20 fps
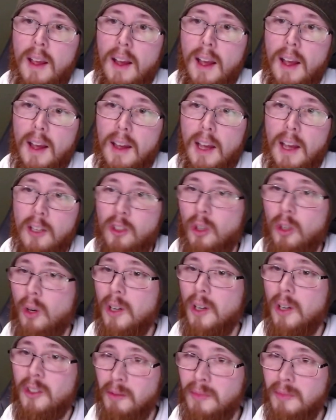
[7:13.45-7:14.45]
I saw
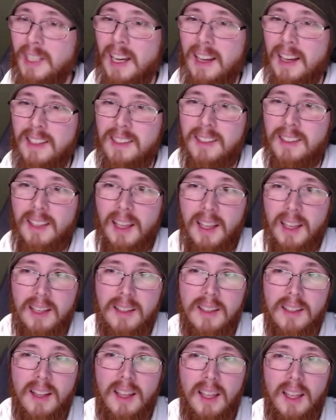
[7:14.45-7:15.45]
a Dreamcast
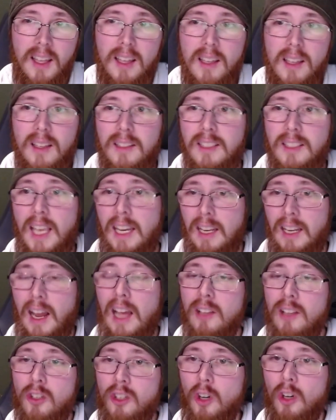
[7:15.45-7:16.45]
in a
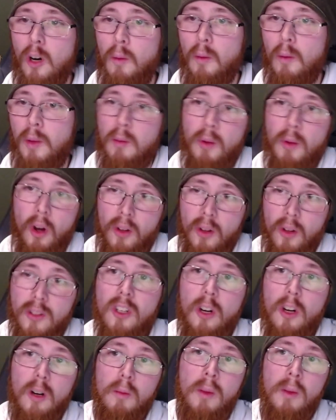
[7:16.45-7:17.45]
second-hand shop, in a pawn
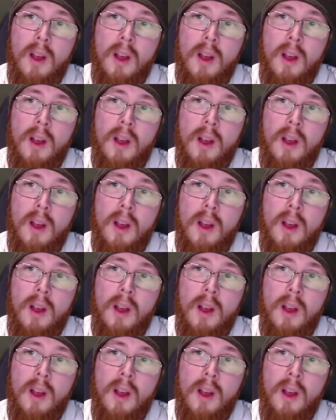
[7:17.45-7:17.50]
shop,